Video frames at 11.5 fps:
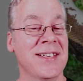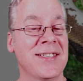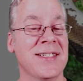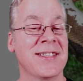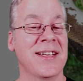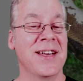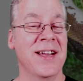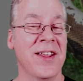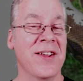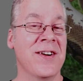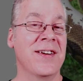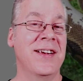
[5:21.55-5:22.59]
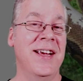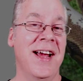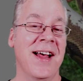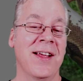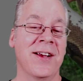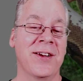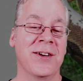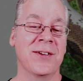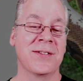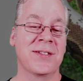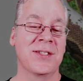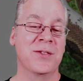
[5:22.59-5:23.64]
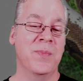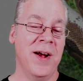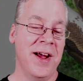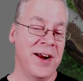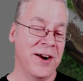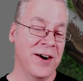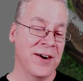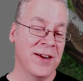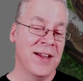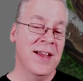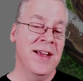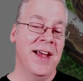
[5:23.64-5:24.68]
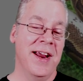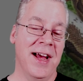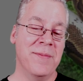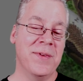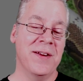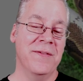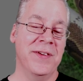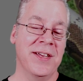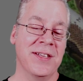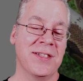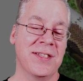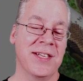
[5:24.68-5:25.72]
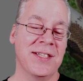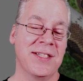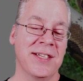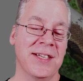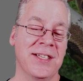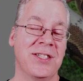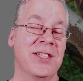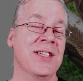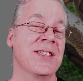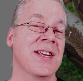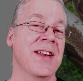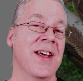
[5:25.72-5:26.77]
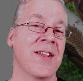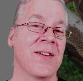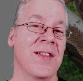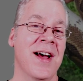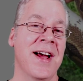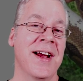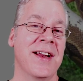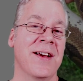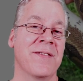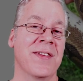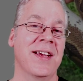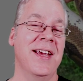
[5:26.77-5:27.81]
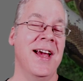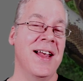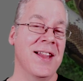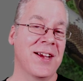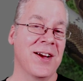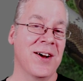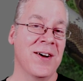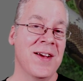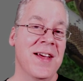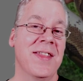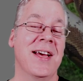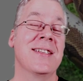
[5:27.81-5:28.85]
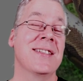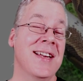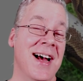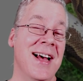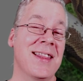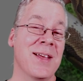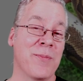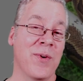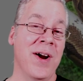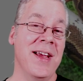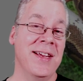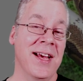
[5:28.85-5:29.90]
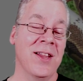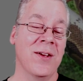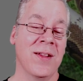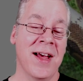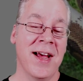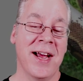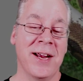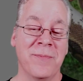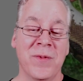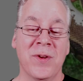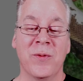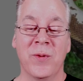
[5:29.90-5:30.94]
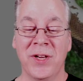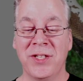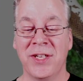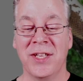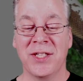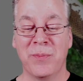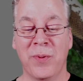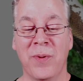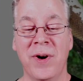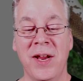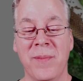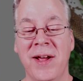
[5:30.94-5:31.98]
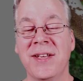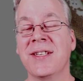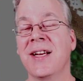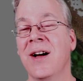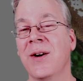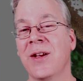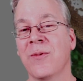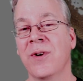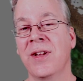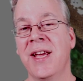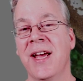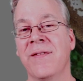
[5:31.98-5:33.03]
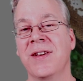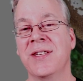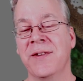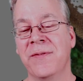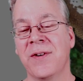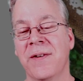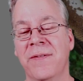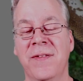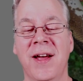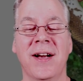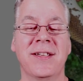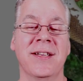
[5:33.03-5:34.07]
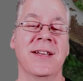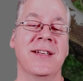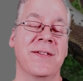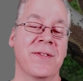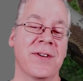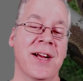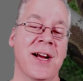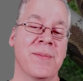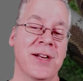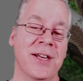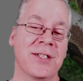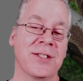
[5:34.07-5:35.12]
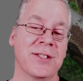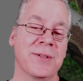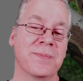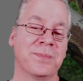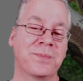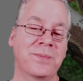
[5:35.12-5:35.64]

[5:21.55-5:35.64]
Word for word: This is another calico spider, and I'm convinced this is just another line of the calico that's not the bright yellow line, which is pretty amazing how it can really have a different effect in different combinations.